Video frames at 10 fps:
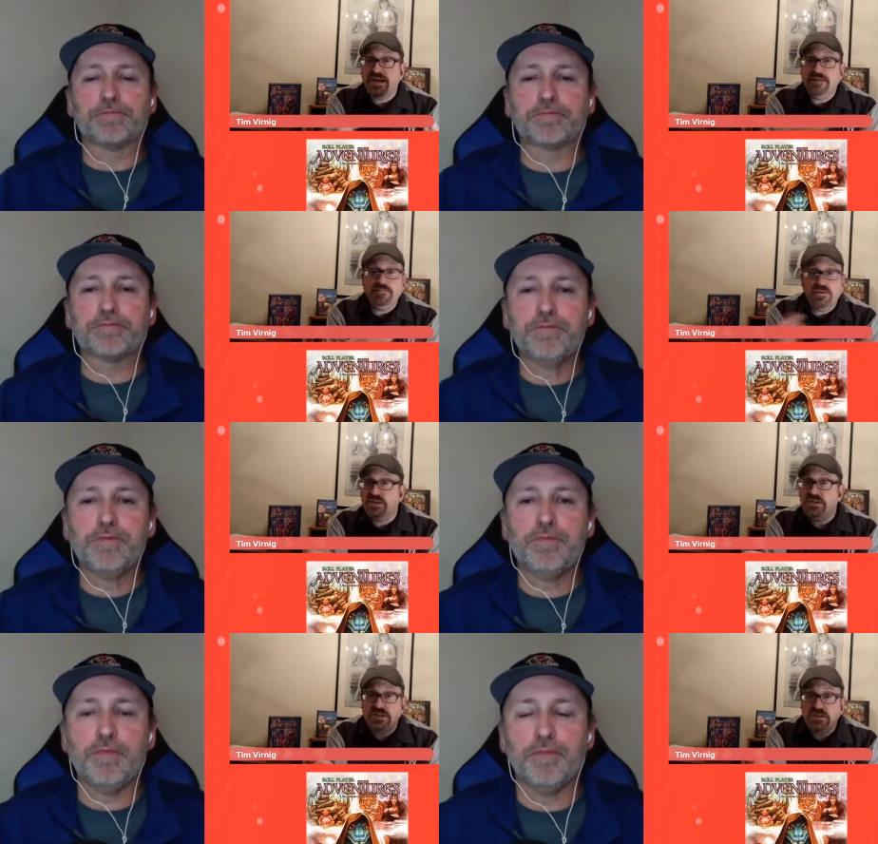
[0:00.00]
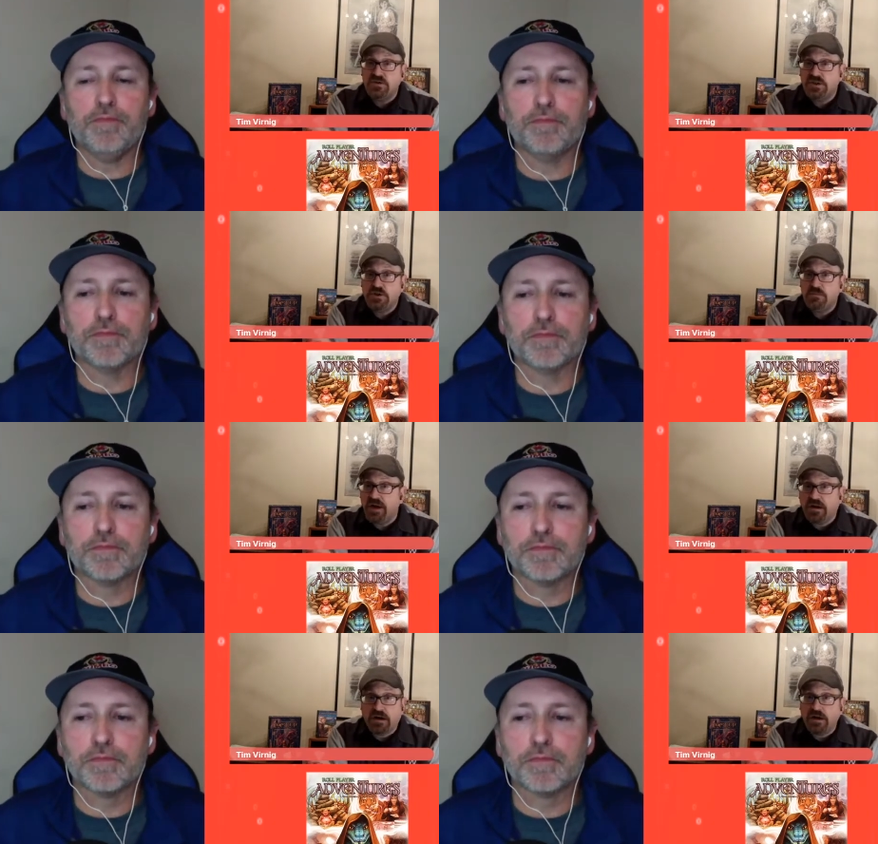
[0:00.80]
Speaker 1: time, the decisions that you
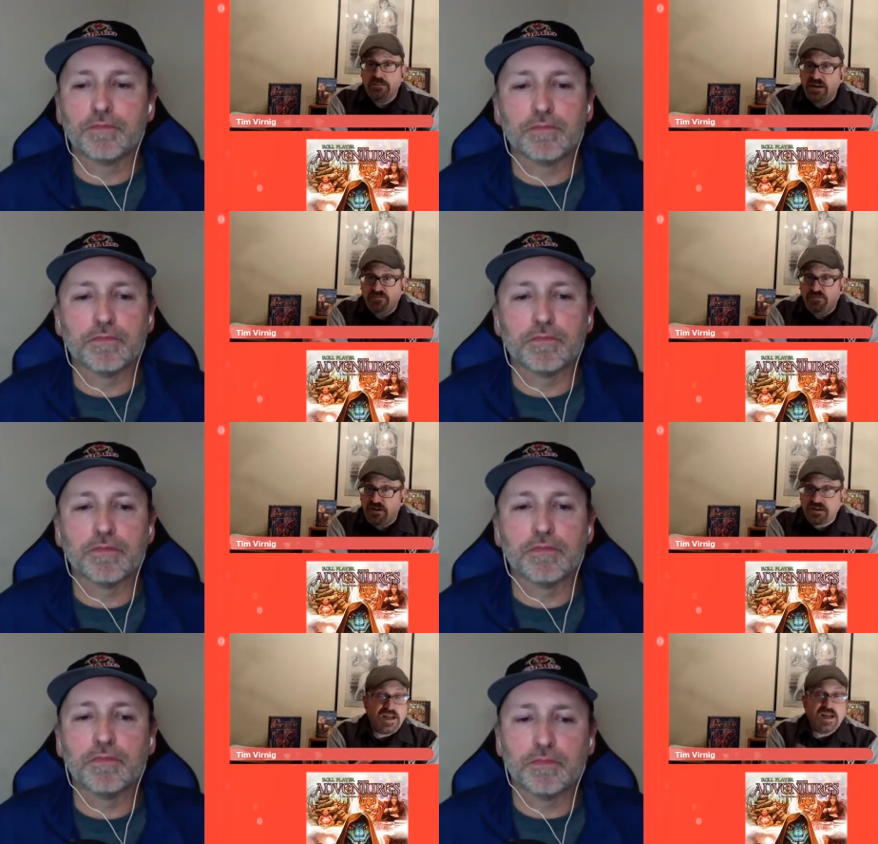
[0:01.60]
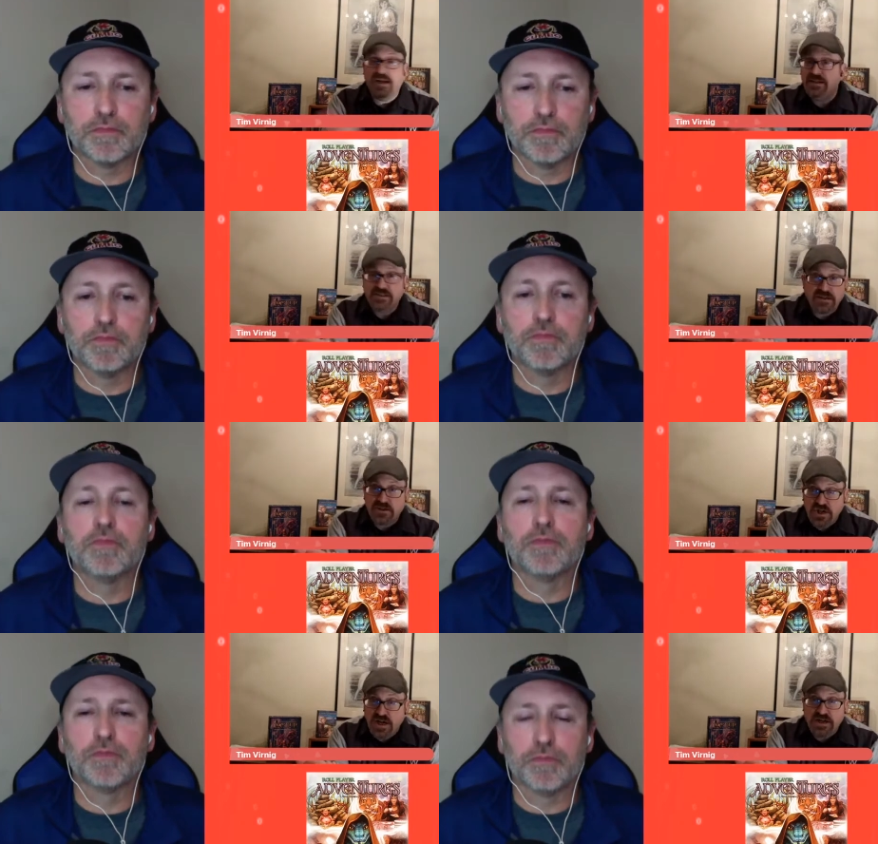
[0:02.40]
make are going to be different, and it's going
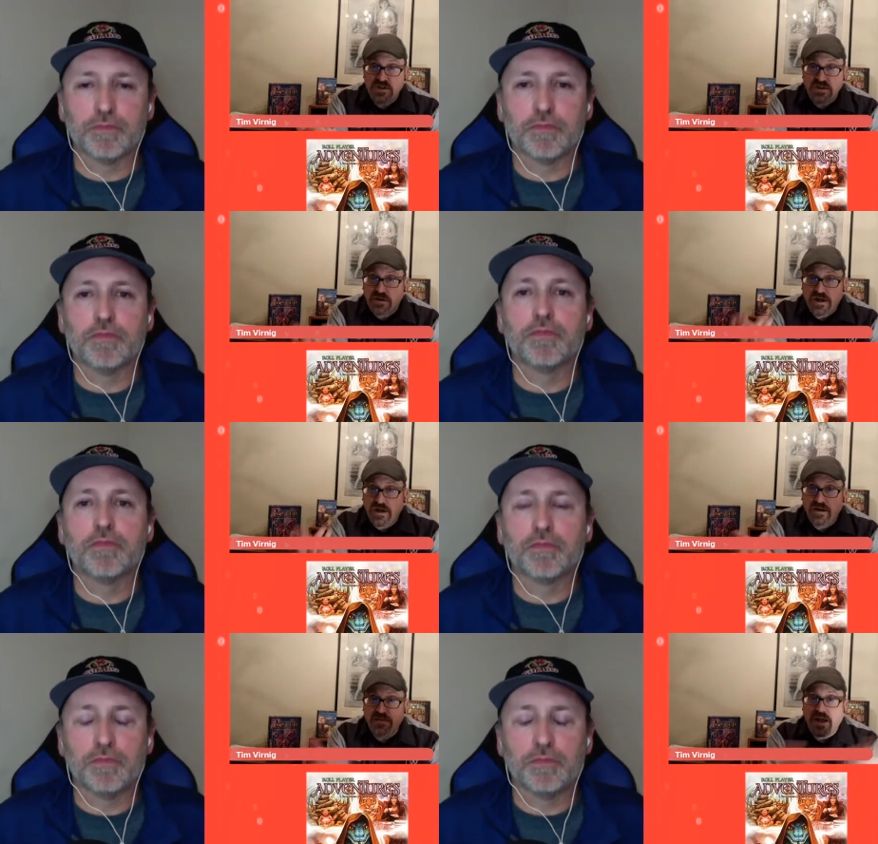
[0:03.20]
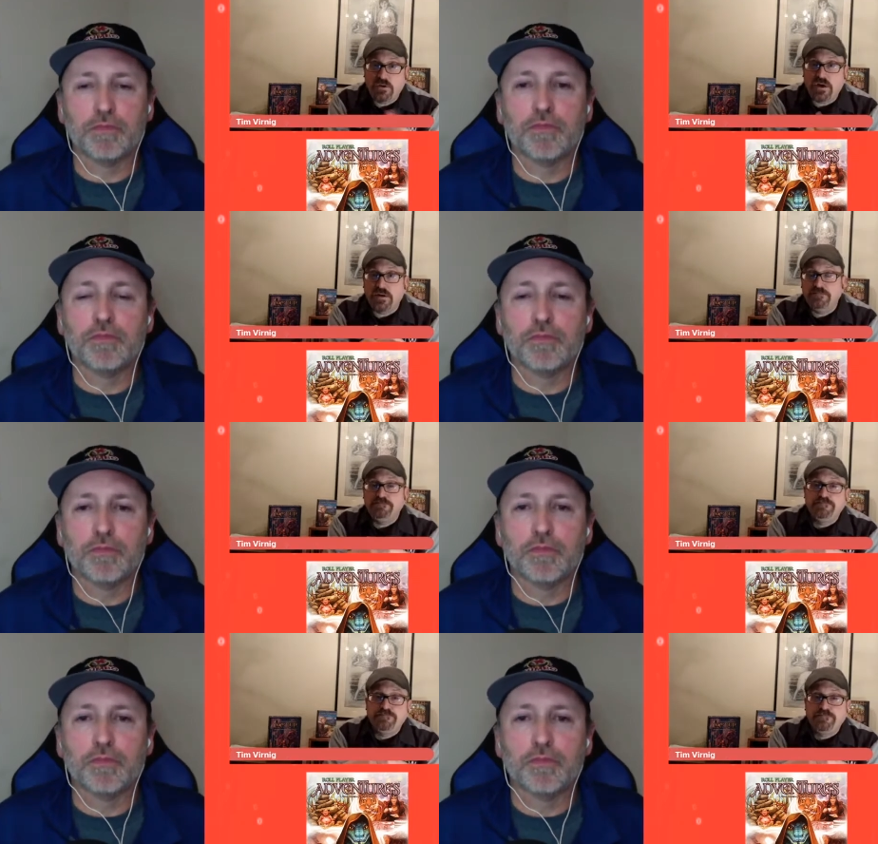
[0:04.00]
to change uh, the outcome.
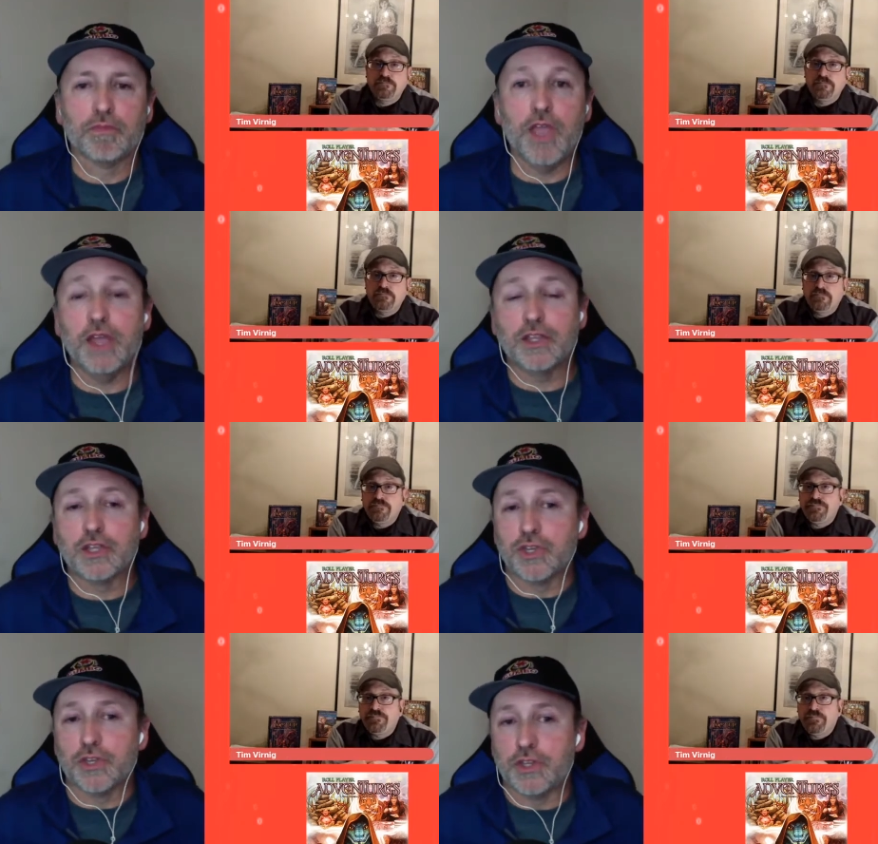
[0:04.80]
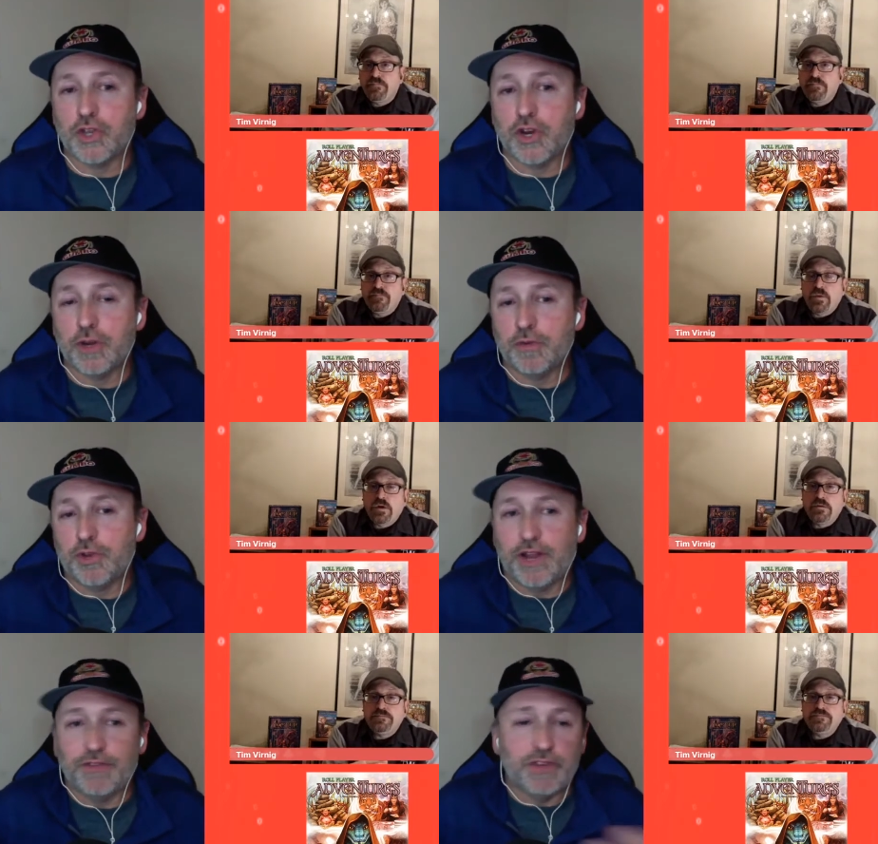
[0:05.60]
Speaker 2: Yeah, because you're gonna
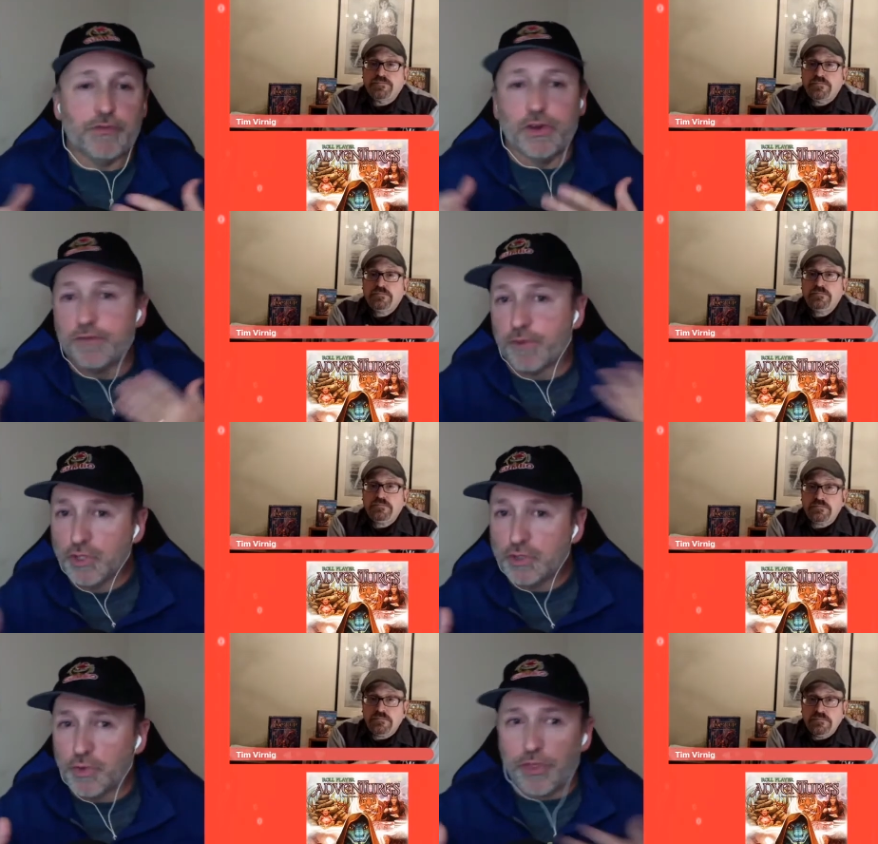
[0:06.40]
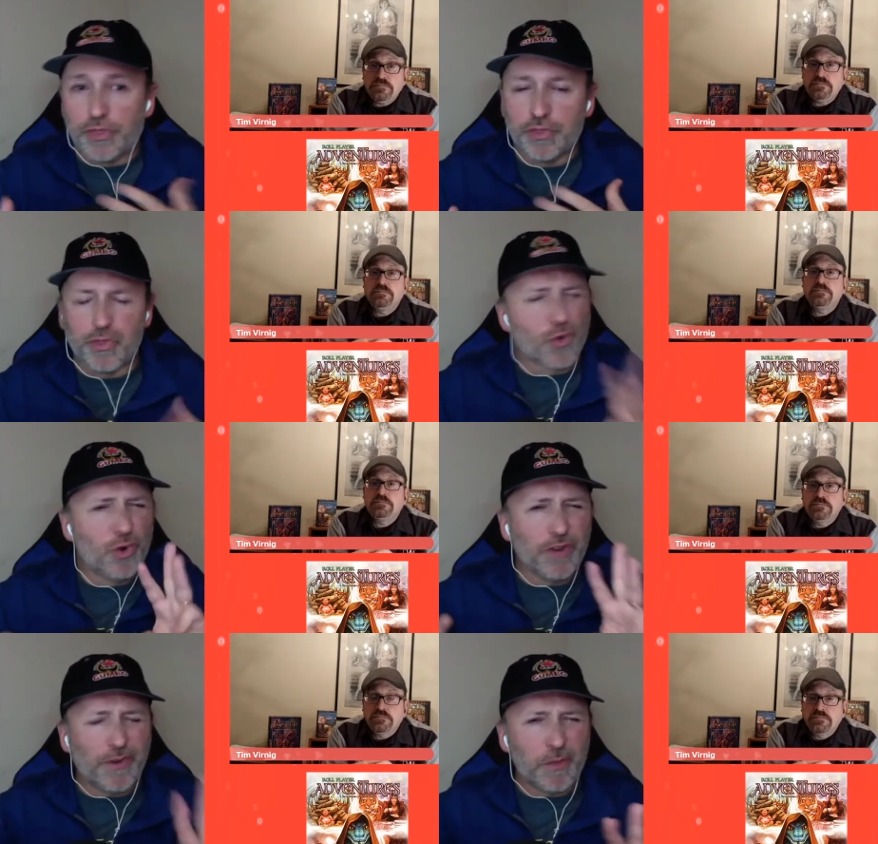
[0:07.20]
you're gonna have different influence with the
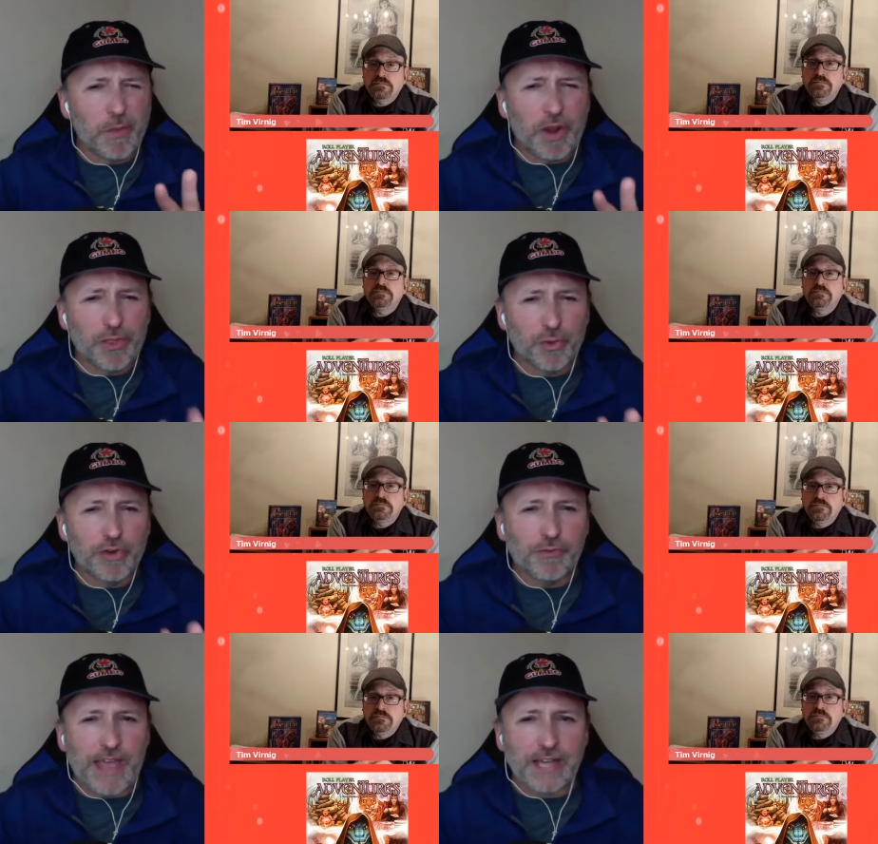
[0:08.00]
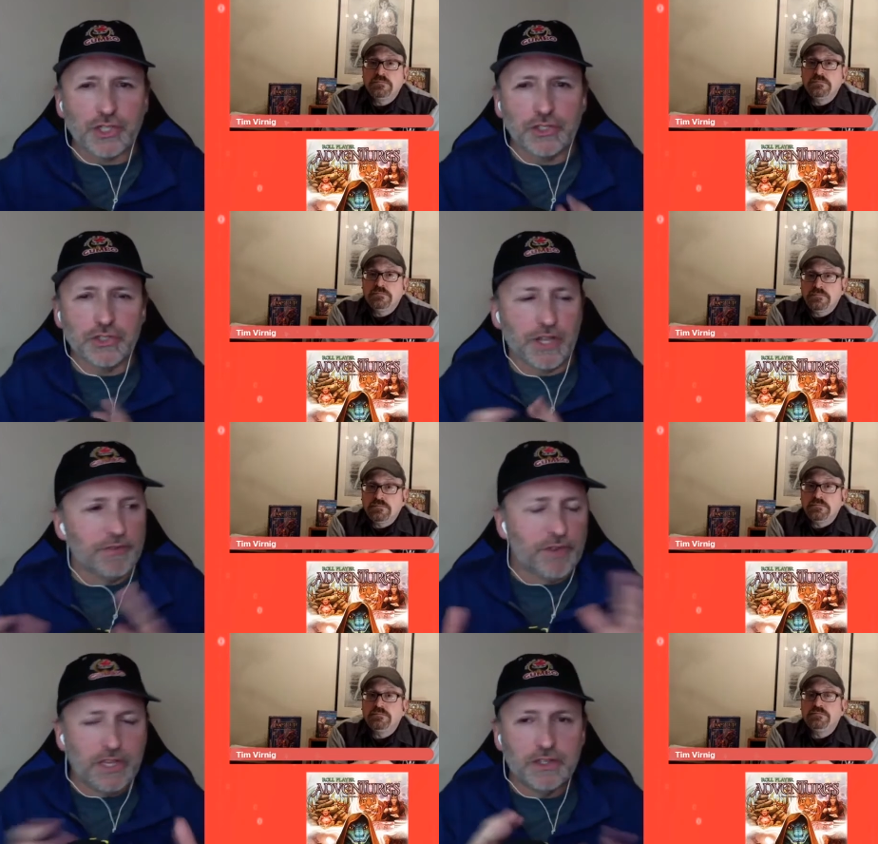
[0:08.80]
three. If I remember right, three factions. You
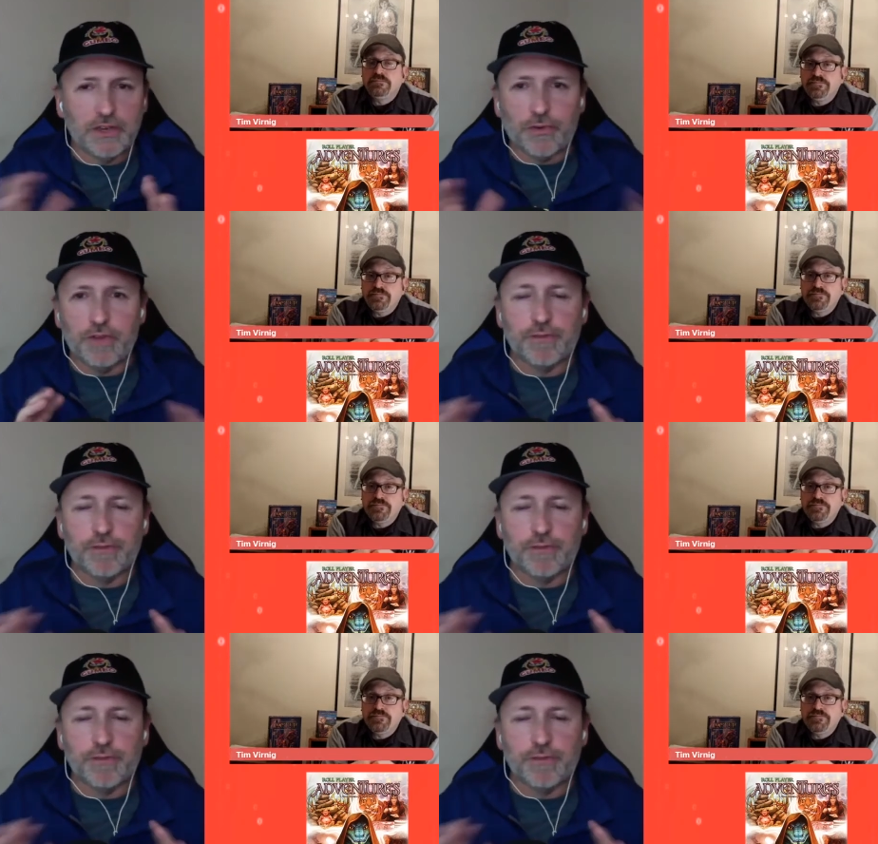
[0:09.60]
know, it, different